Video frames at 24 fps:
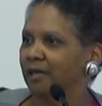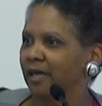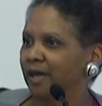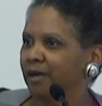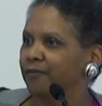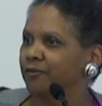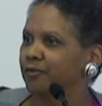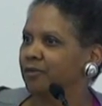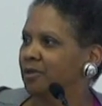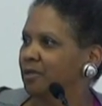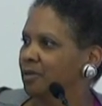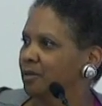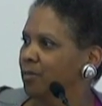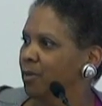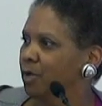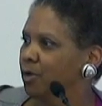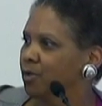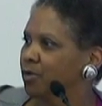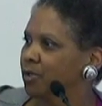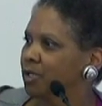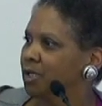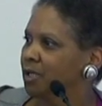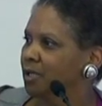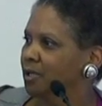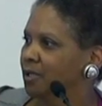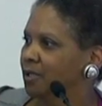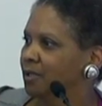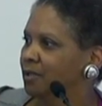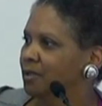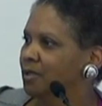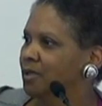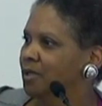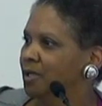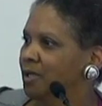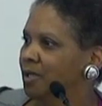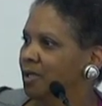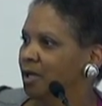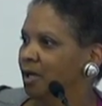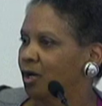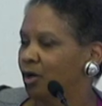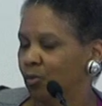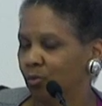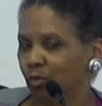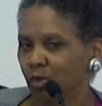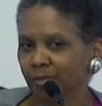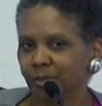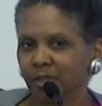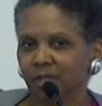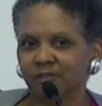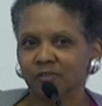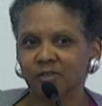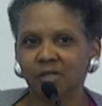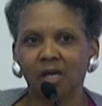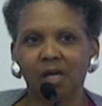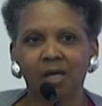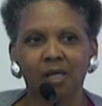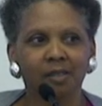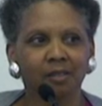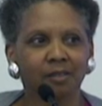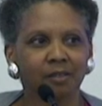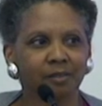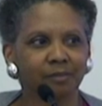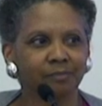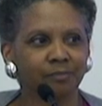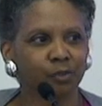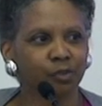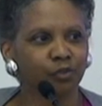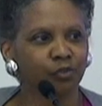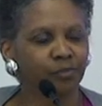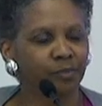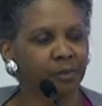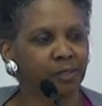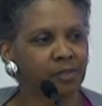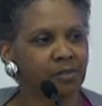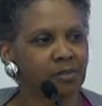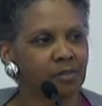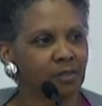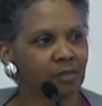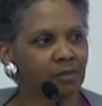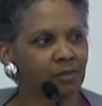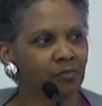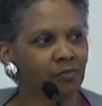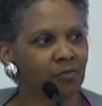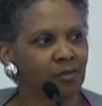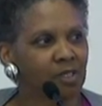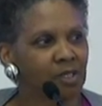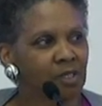African-American woman of color movement to